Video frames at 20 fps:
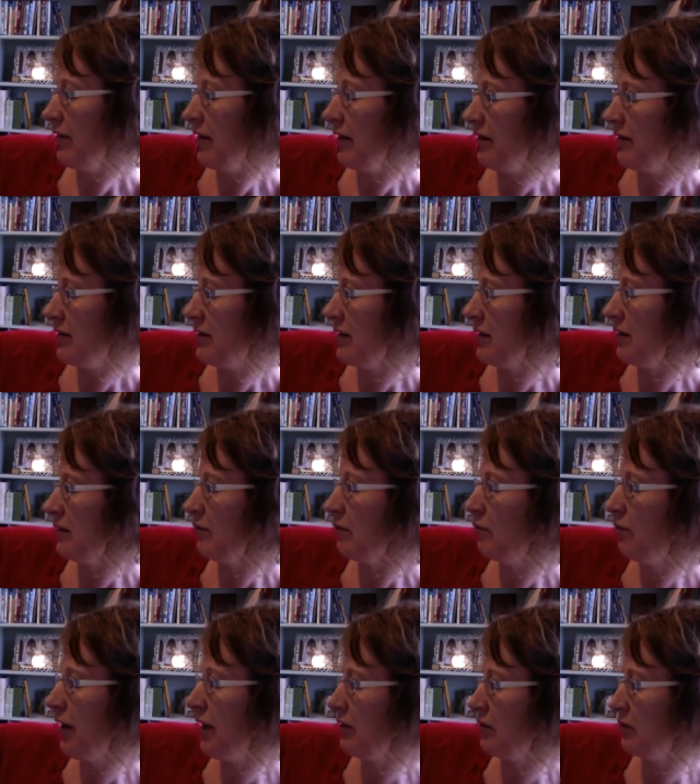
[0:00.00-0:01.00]
then it says
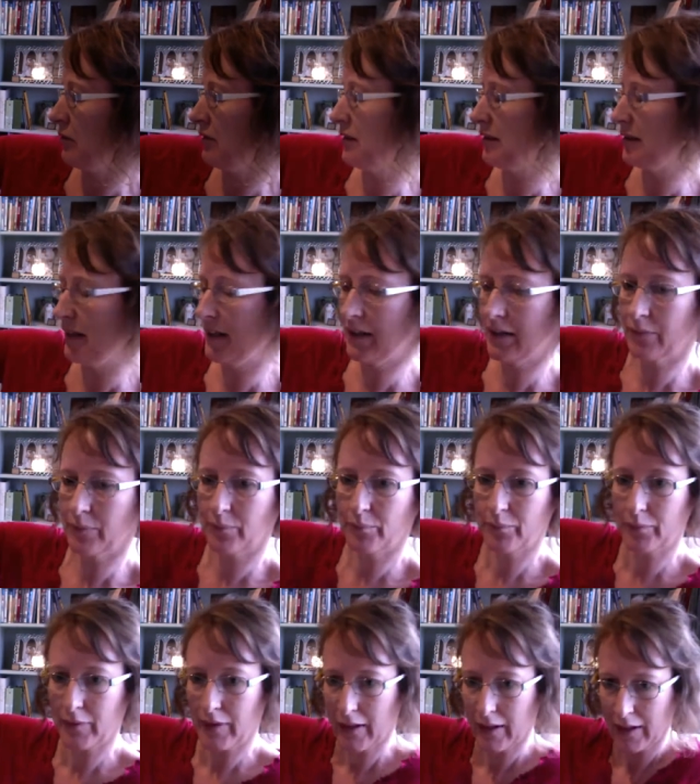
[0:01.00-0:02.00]
Rattlesden.
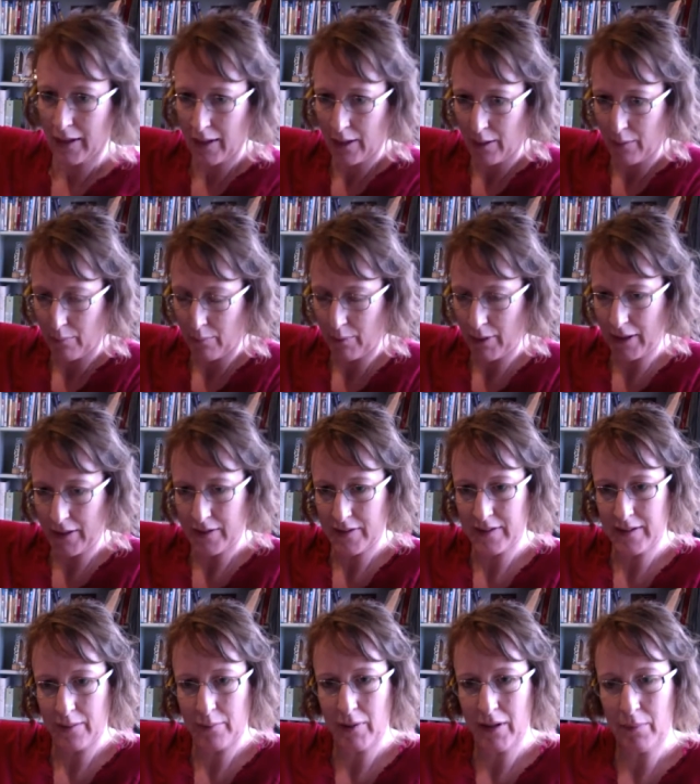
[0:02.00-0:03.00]
But
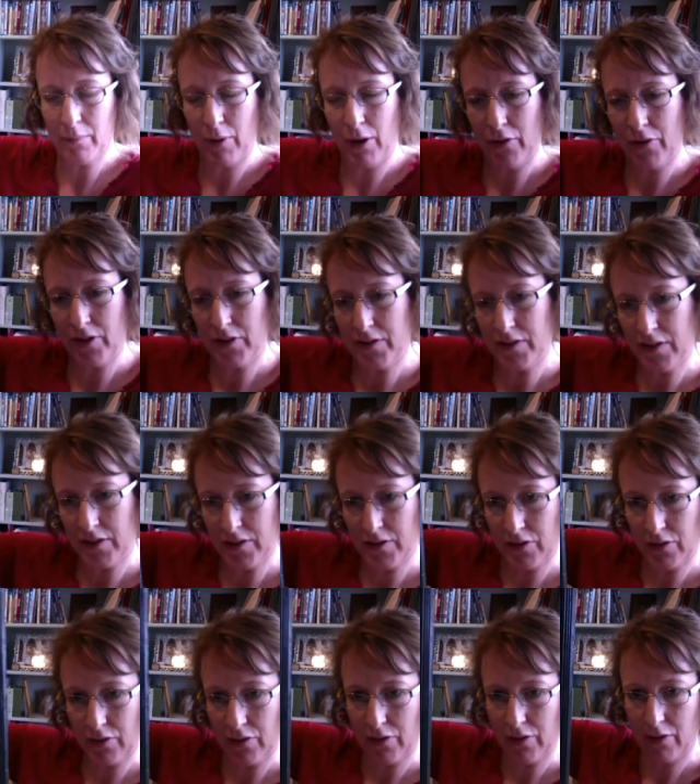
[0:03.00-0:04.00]
somebody bothered to
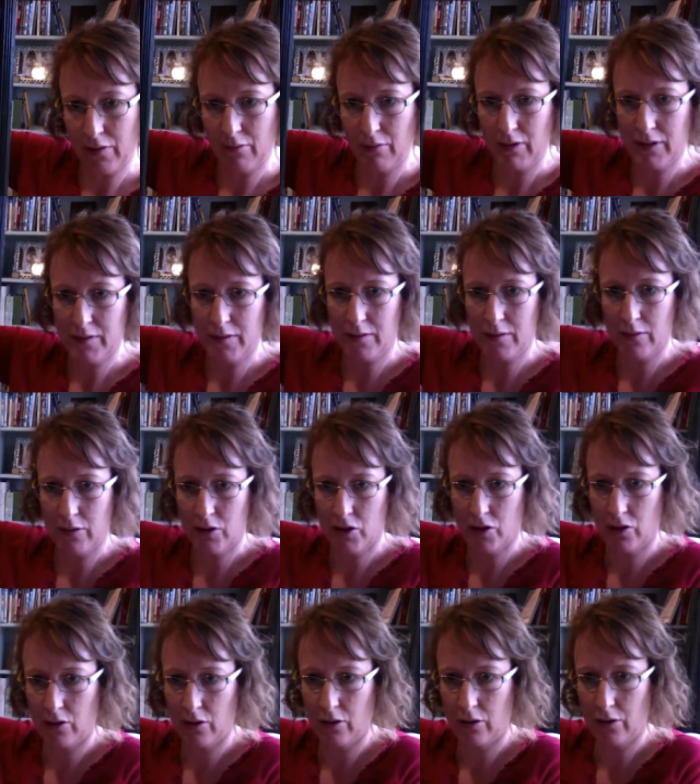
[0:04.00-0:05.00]
do the
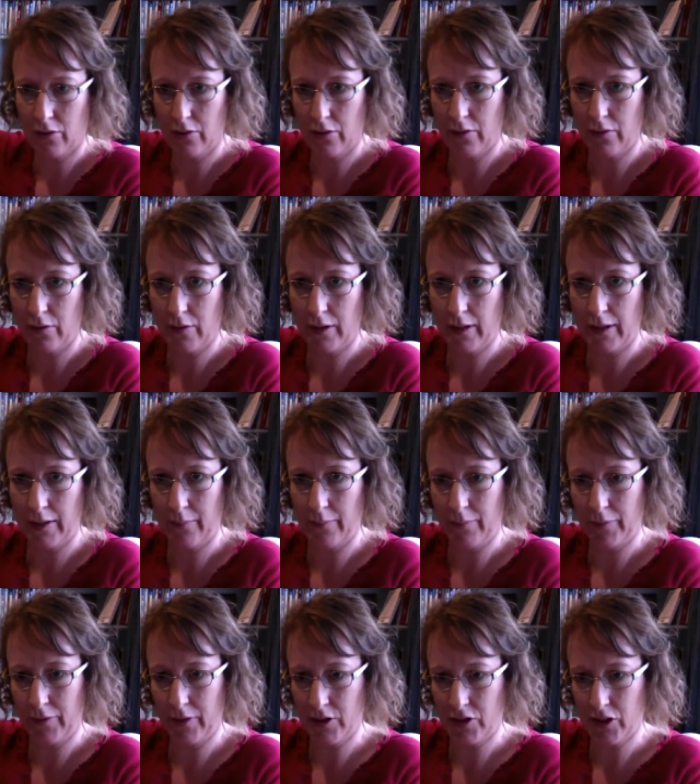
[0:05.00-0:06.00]
research on,
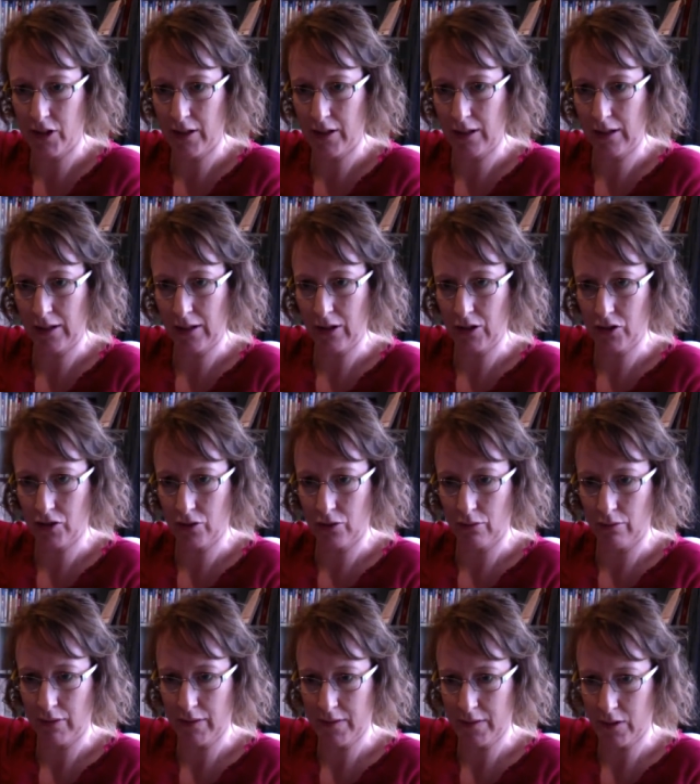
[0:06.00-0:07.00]
the genealogical
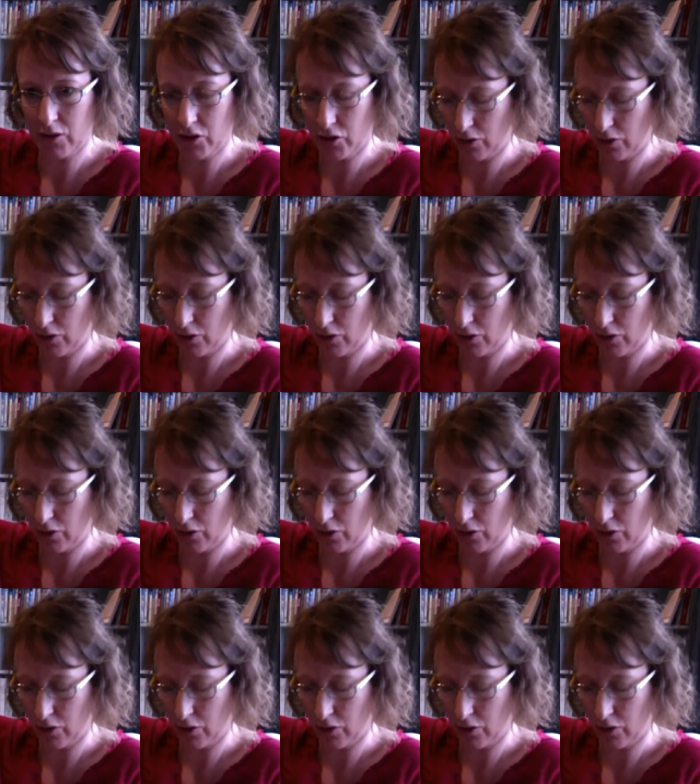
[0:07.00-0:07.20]
research